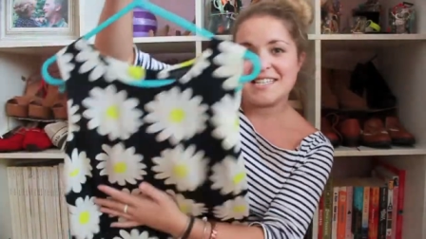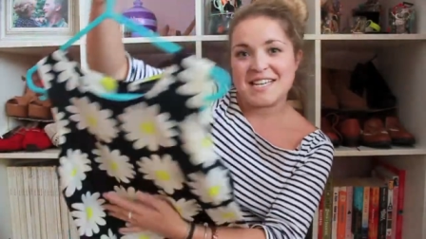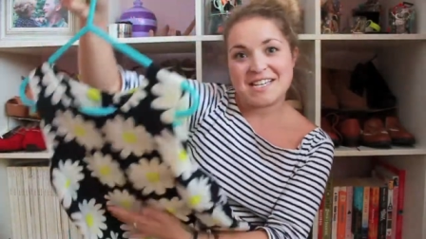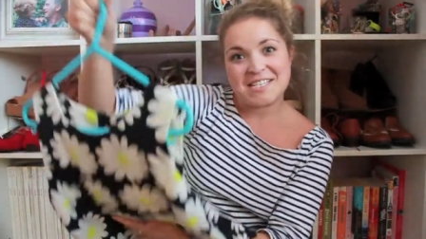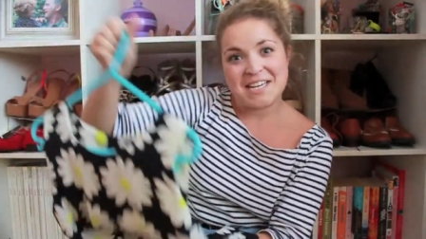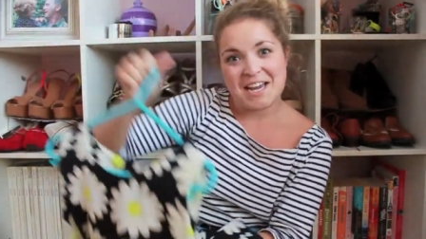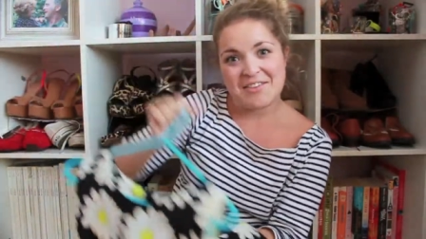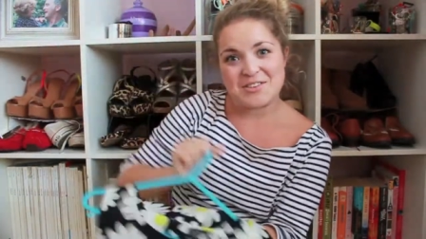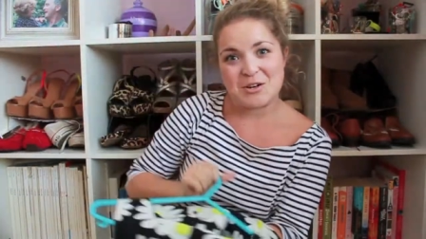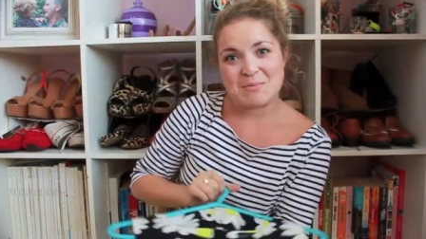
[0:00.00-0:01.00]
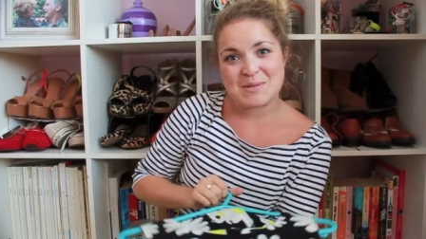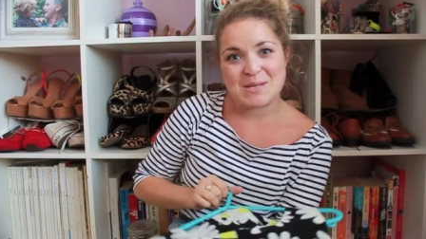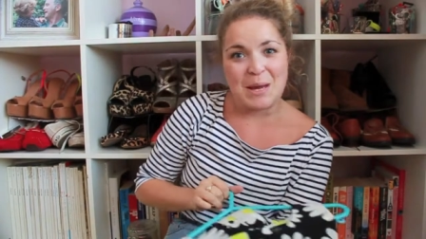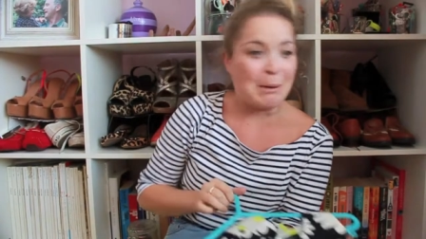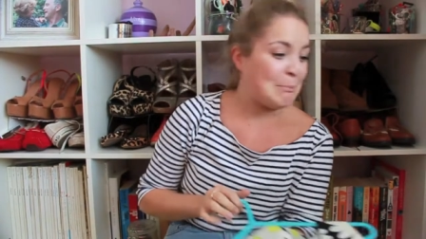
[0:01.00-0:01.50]
did actually get the job,
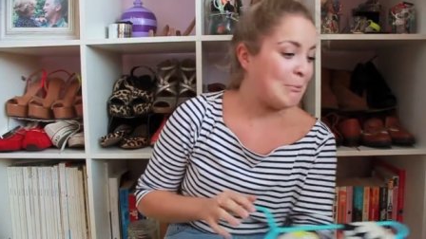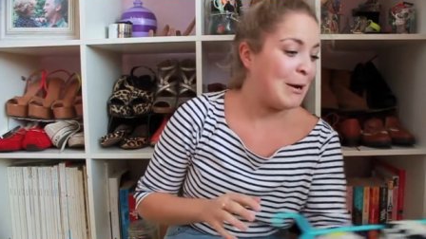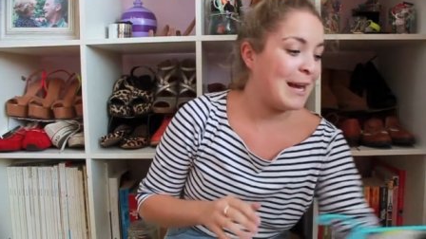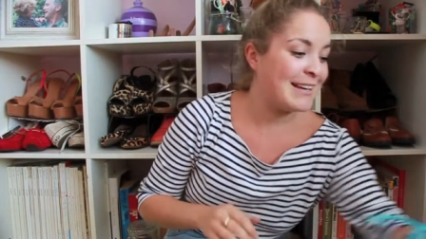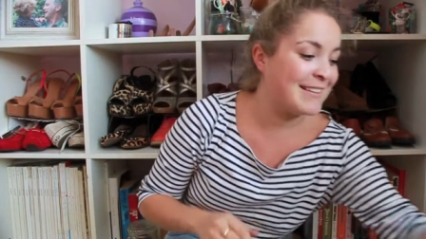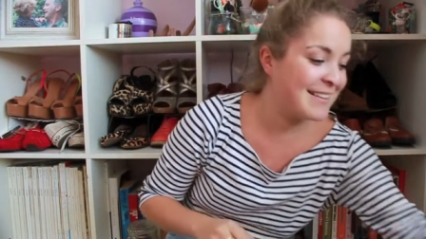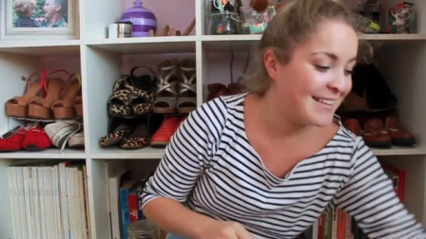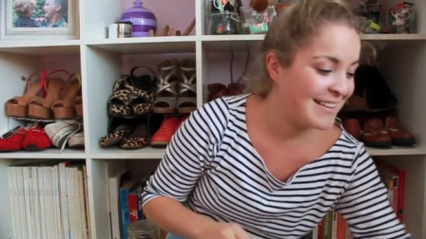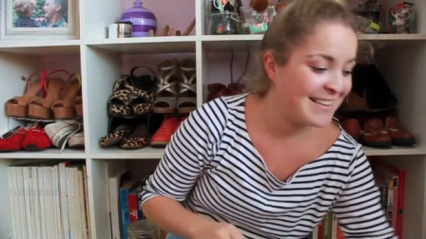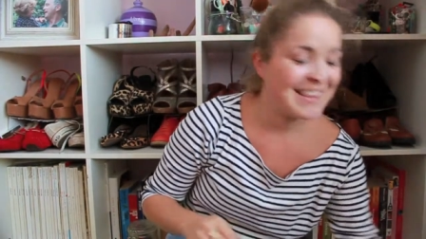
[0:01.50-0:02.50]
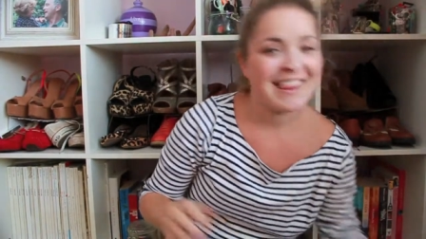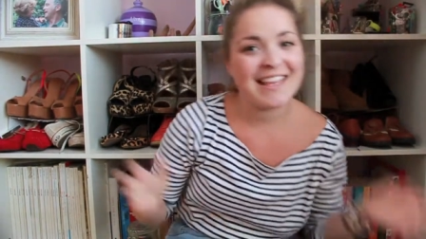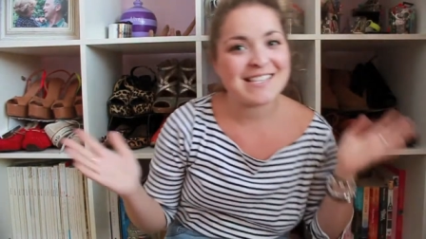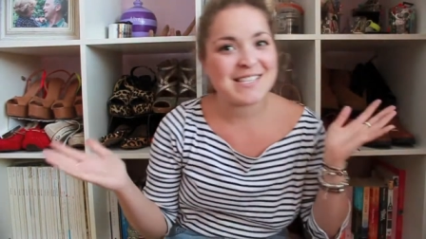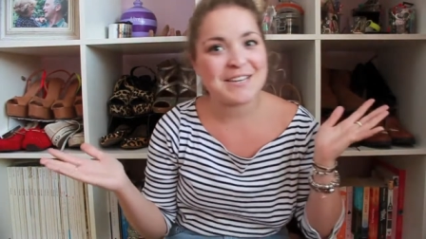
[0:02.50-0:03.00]
so whey,
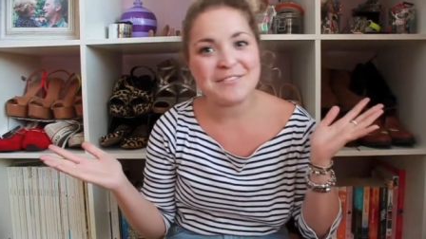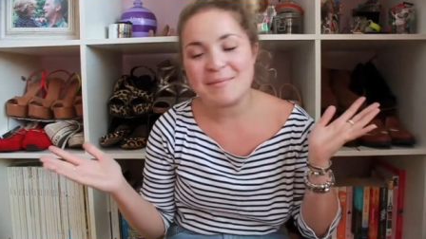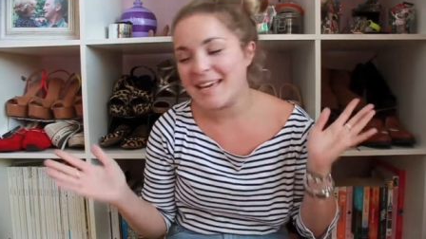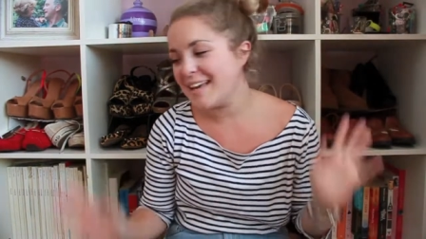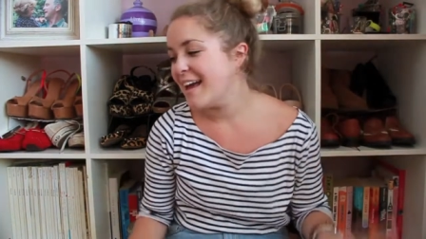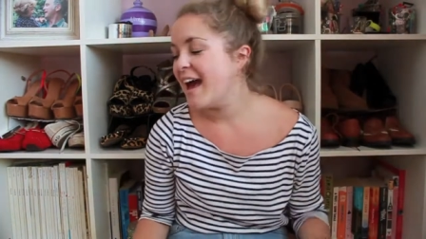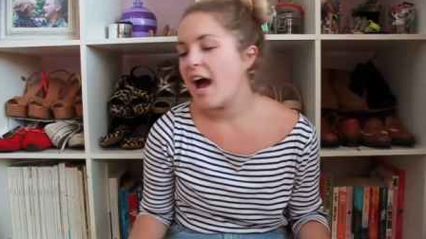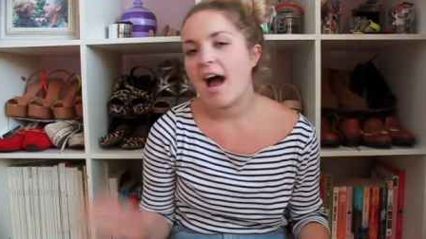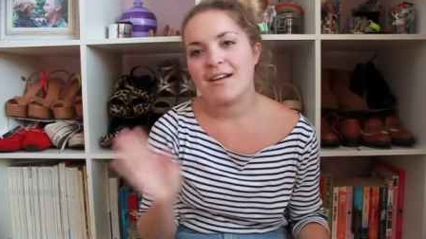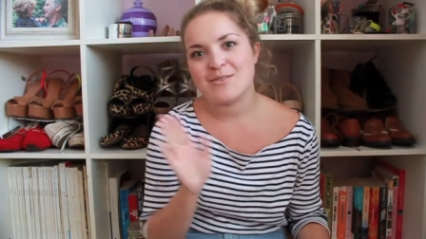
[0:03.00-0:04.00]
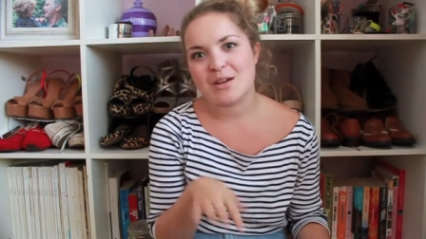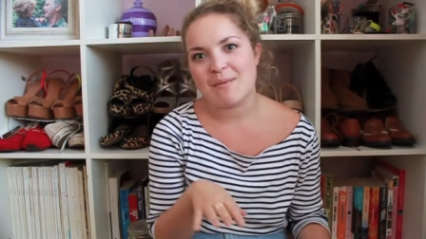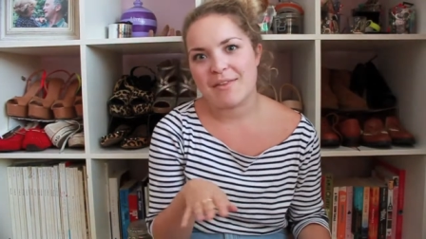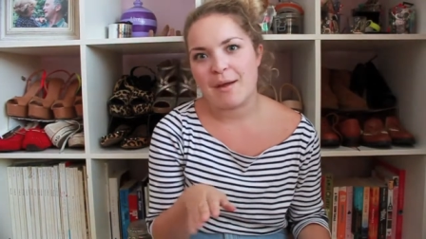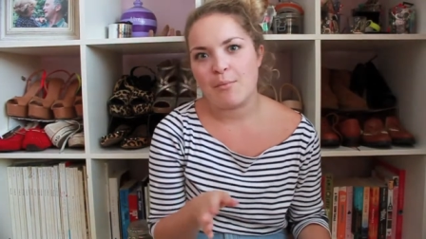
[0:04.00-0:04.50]
that's good for me. I'll talk
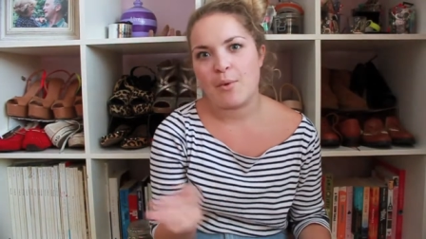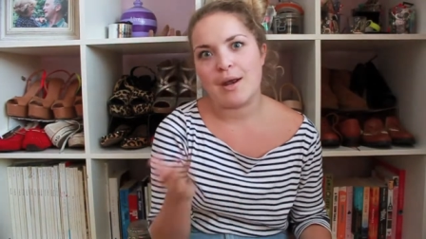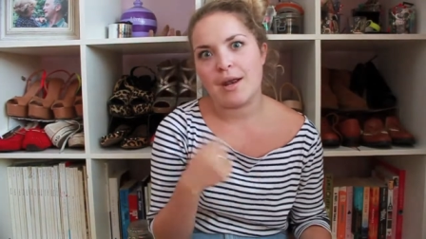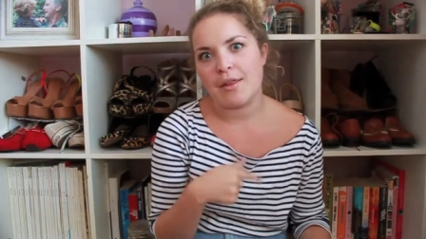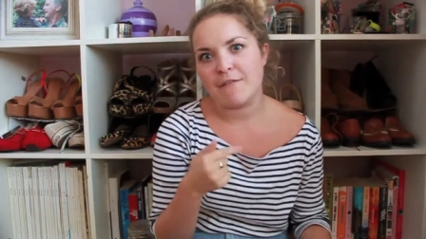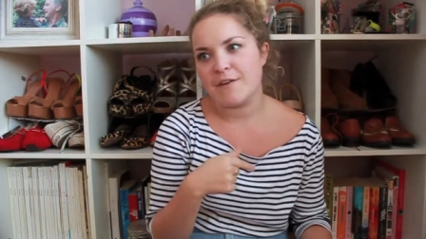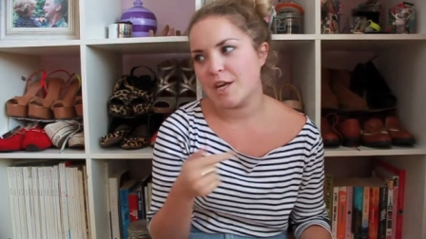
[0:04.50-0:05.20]
about that more in another